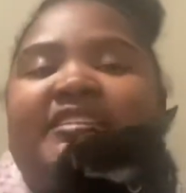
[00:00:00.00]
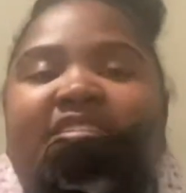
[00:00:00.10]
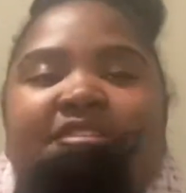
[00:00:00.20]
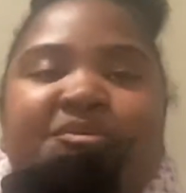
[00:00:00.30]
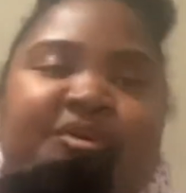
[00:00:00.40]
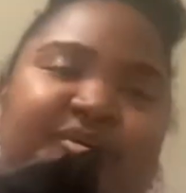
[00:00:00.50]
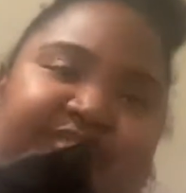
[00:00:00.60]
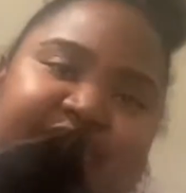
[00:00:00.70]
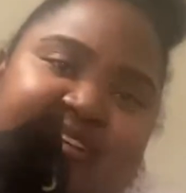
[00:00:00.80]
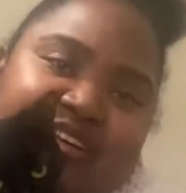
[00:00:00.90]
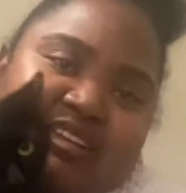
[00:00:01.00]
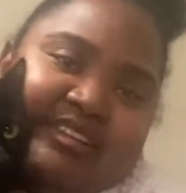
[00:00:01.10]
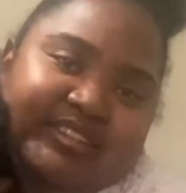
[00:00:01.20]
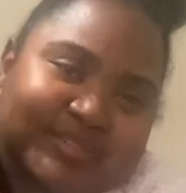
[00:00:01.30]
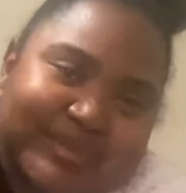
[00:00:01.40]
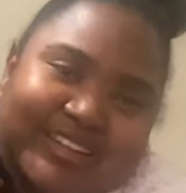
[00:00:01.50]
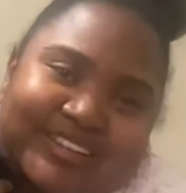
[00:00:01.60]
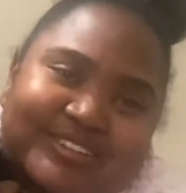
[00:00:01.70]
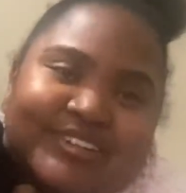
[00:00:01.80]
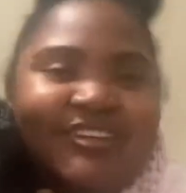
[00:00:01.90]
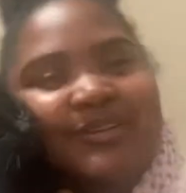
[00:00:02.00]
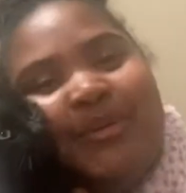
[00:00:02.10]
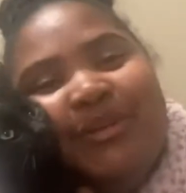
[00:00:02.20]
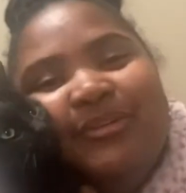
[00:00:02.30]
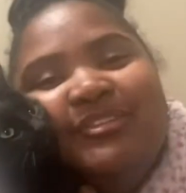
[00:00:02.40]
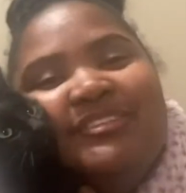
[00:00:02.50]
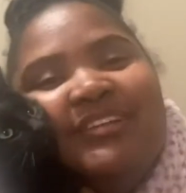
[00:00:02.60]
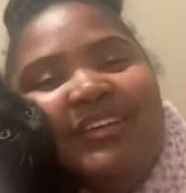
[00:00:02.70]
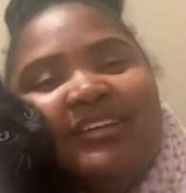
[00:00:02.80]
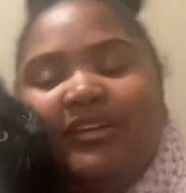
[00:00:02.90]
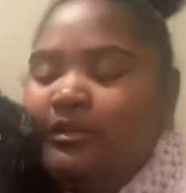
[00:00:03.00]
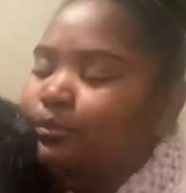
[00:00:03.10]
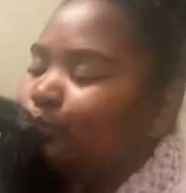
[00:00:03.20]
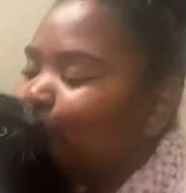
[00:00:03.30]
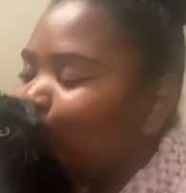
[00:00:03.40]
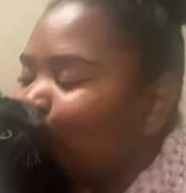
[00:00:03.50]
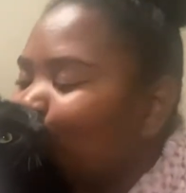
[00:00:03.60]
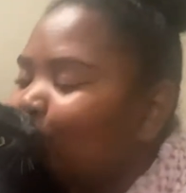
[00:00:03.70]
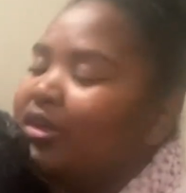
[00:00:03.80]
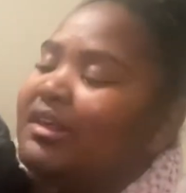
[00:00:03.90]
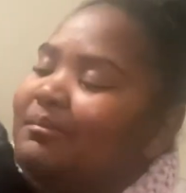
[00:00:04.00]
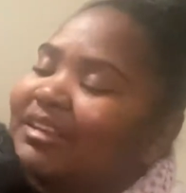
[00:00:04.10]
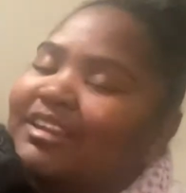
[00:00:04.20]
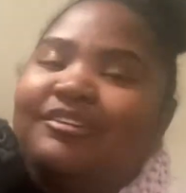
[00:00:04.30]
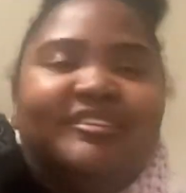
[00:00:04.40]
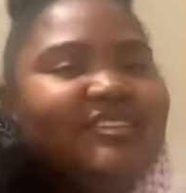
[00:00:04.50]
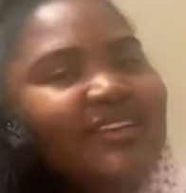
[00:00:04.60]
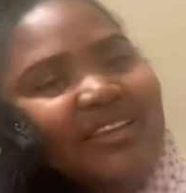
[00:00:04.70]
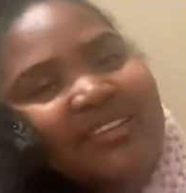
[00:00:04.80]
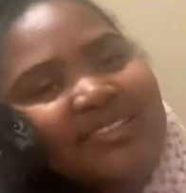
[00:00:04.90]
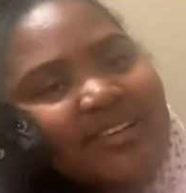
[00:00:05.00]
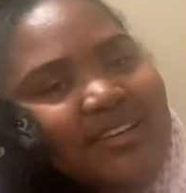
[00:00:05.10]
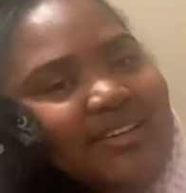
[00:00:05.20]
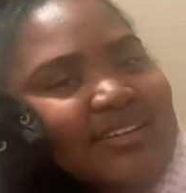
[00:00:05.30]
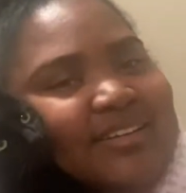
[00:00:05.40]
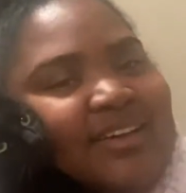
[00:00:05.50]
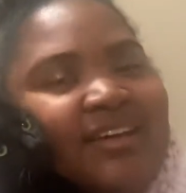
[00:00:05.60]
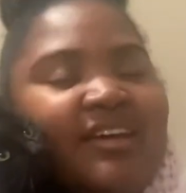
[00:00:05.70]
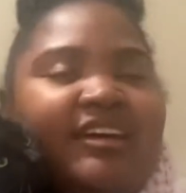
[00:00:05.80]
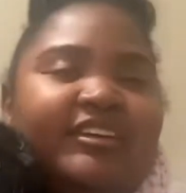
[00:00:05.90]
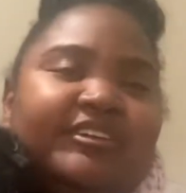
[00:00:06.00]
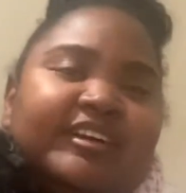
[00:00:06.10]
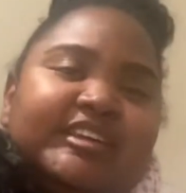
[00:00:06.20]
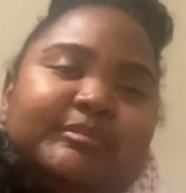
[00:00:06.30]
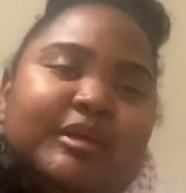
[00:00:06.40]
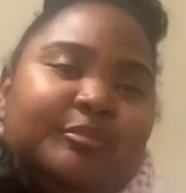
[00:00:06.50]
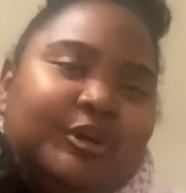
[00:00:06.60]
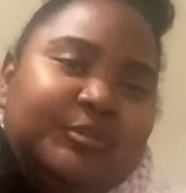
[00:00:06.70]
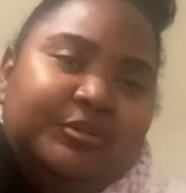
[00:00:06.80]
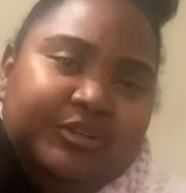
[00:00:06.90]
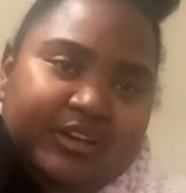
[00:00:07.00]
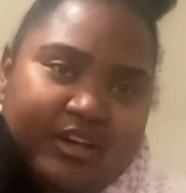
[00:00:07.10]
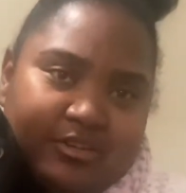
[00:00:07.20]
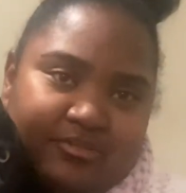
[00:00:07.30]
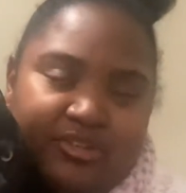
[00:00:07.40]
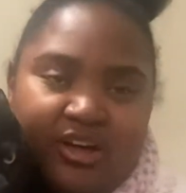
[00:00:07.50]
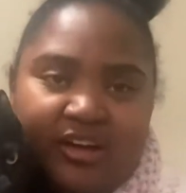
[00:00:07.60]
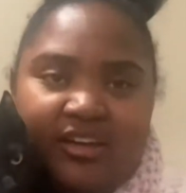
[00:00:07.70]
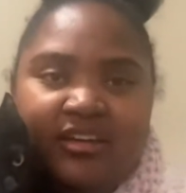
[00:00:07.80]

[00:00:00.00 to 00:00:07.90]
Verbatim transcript: This is Rosalie. This is my little, my little stinker. My little stinky stink. You guys met Marble in the other vlog.